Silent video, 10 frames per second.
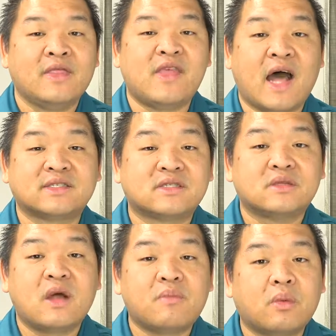That's the
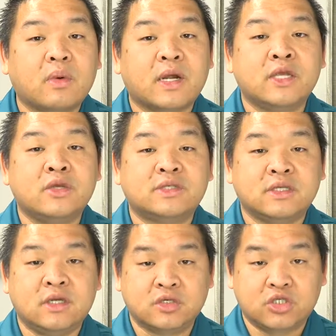number we're going to use
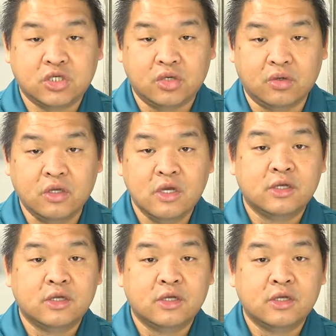in year two.